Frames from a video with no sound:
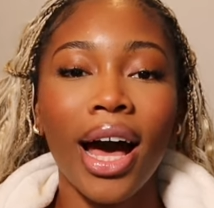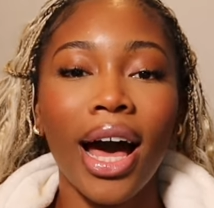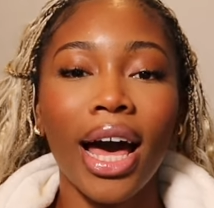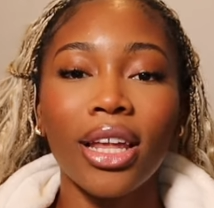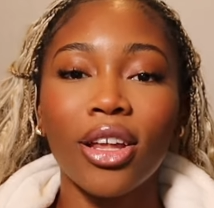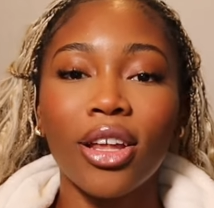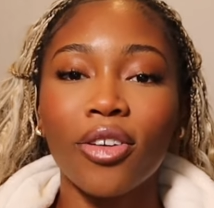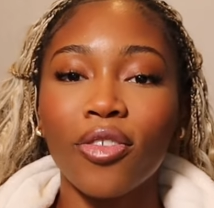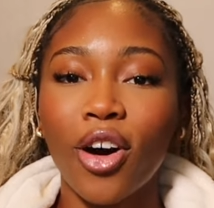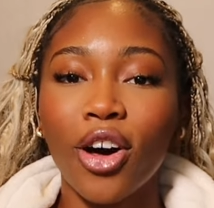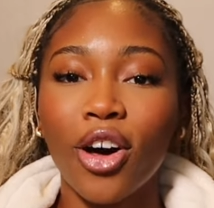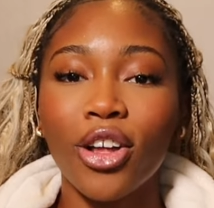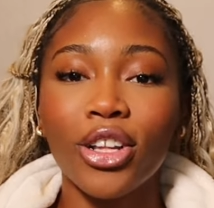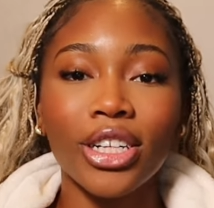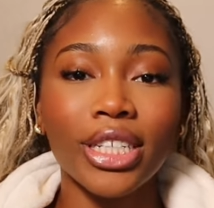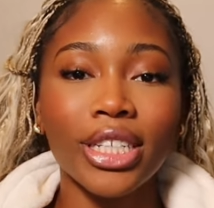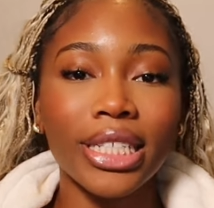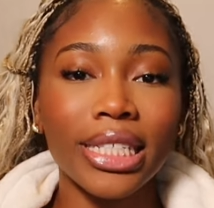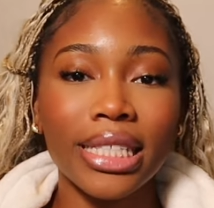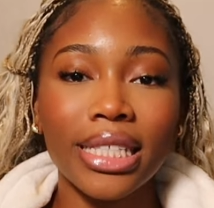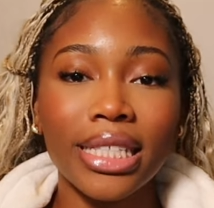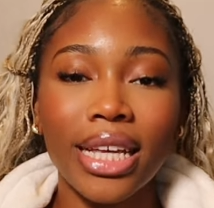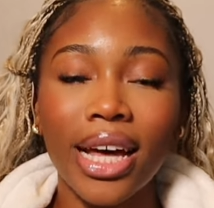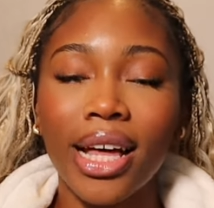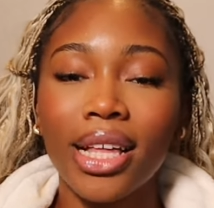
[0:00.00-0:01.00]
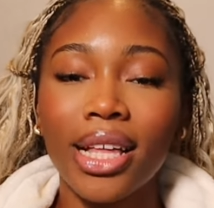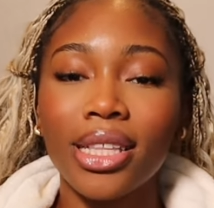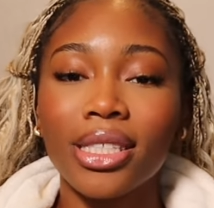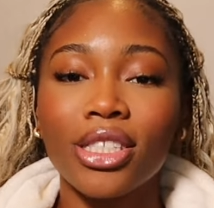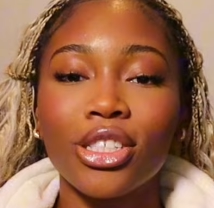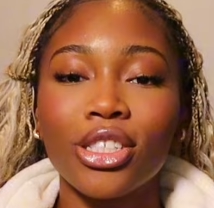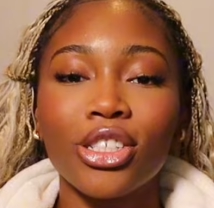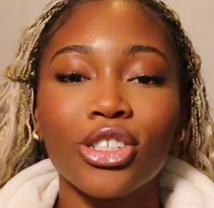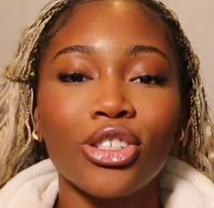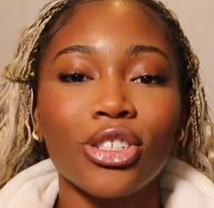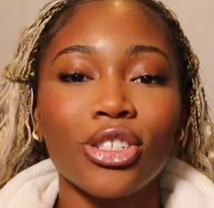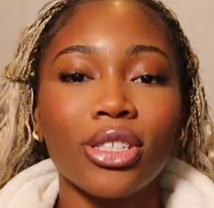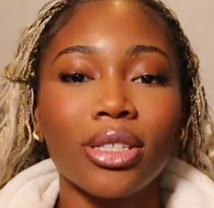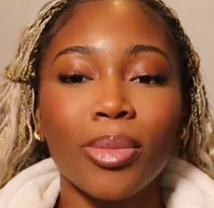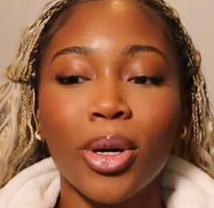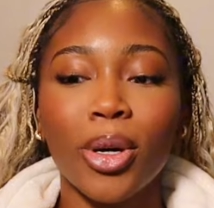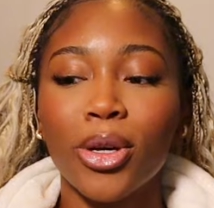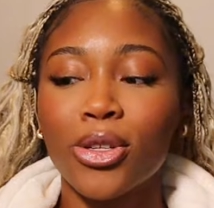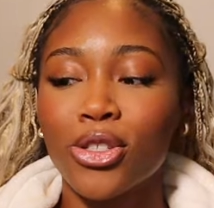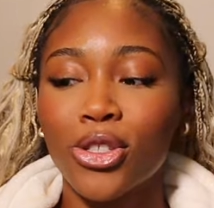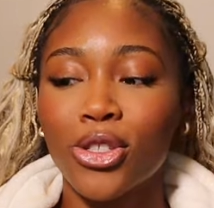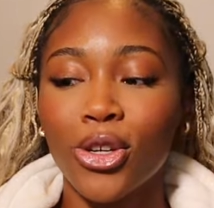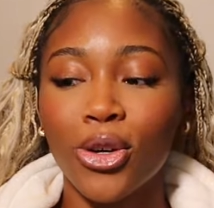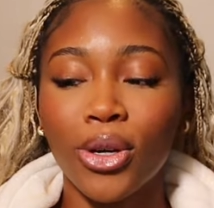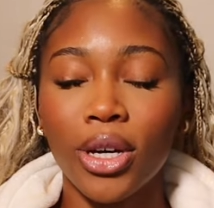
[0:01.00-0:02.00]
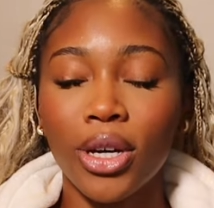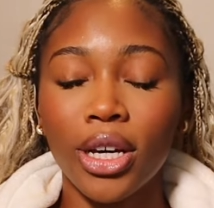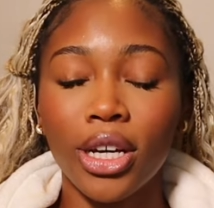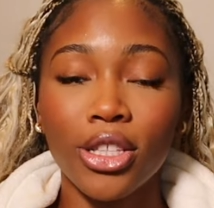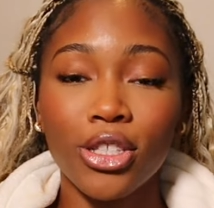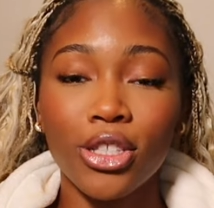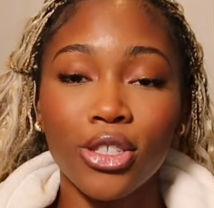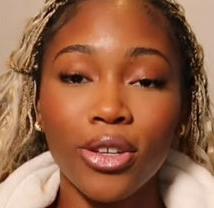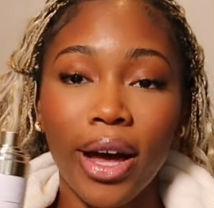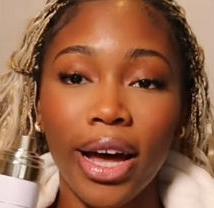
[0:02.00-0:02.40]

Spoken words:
I love all her scents. They just smell so good.